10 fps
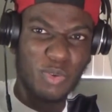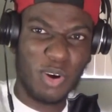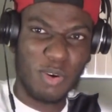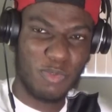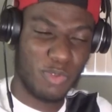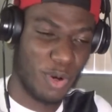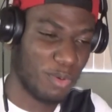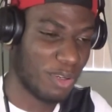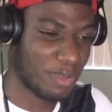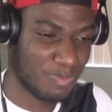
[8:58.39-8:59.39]
Get to a
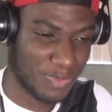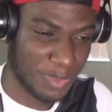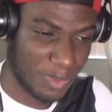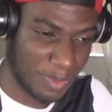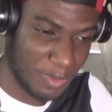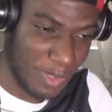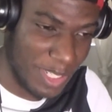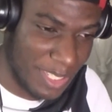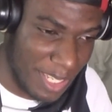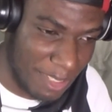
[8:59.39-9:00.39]
hundred if I'm pissed
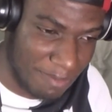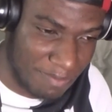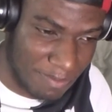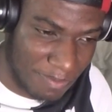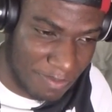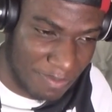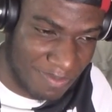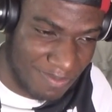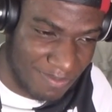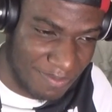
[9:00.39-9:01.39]
off. My wristwatch,
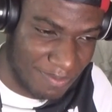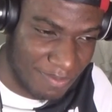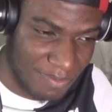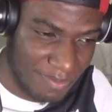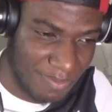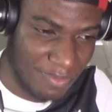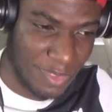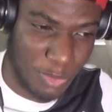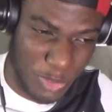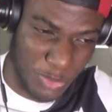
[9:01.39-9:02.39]
I bring my arms
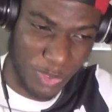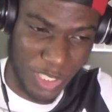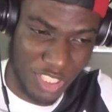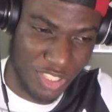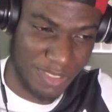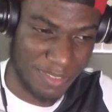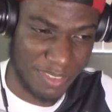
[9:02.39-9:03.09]
around and You can get caught.